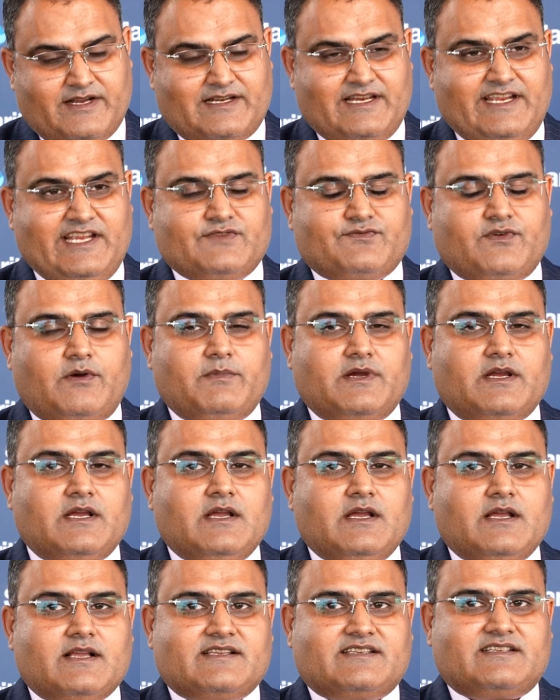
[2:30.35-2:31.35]
at least from a
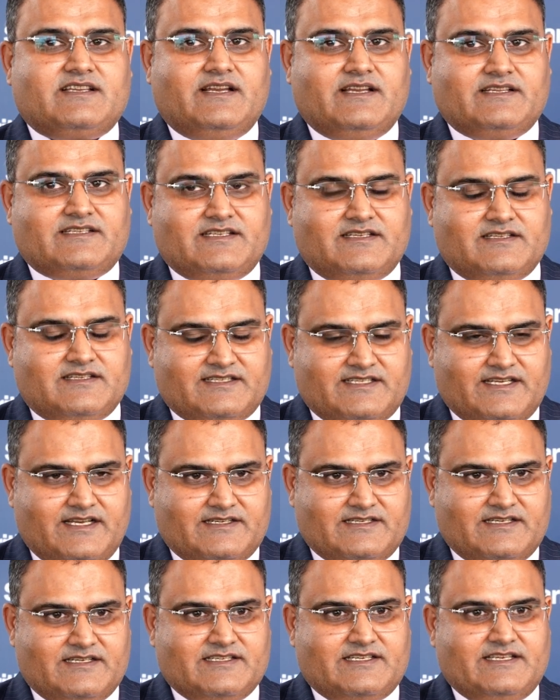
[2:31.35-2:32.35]

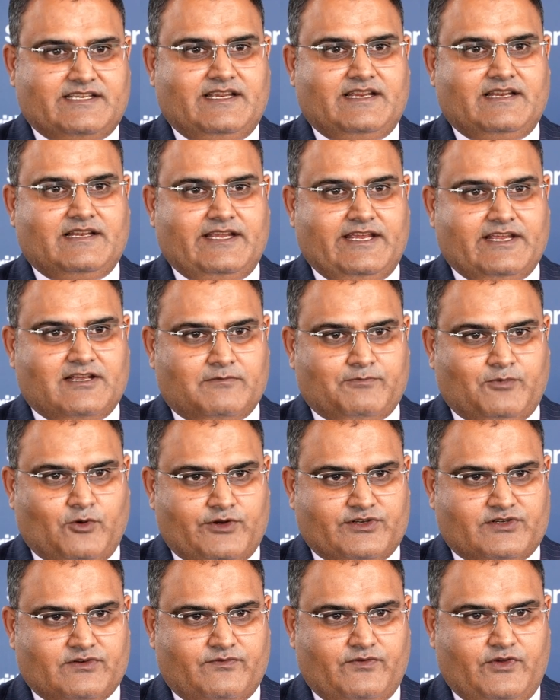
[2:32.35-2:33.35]
certainty legal
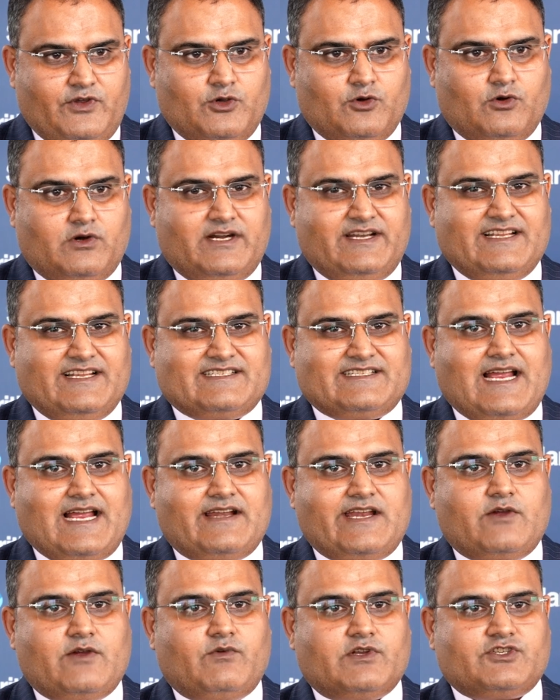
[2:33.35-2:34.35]
point of view or
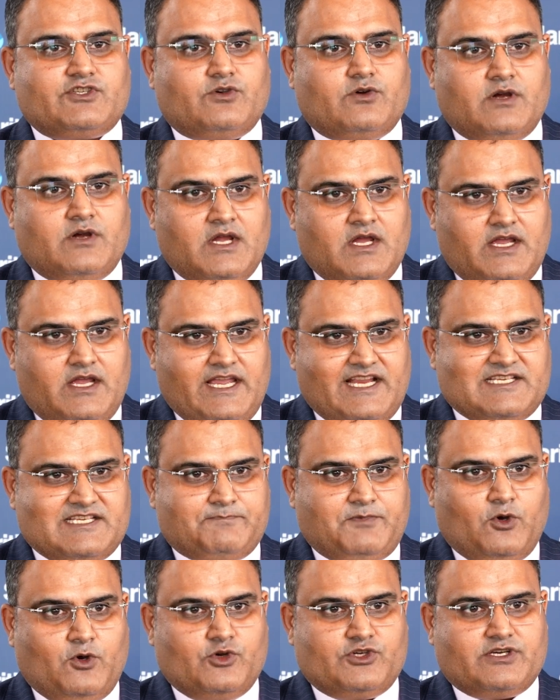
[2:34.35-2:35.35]
understanding what your
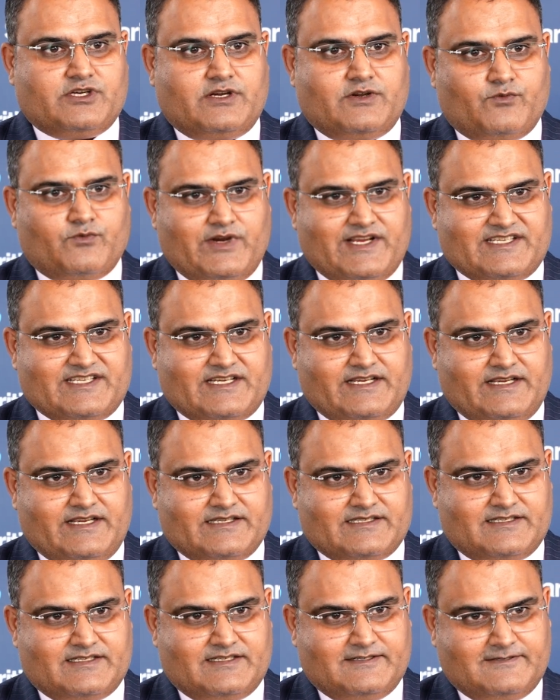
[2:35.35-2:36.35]
exposure and risk
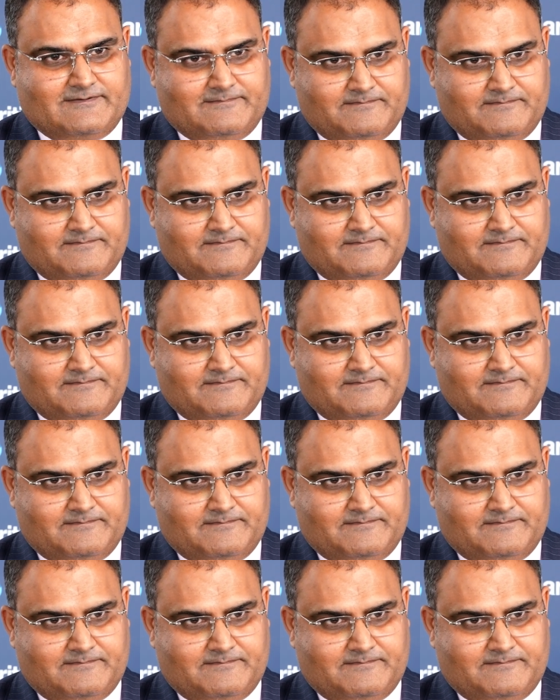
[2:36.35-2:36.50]
is.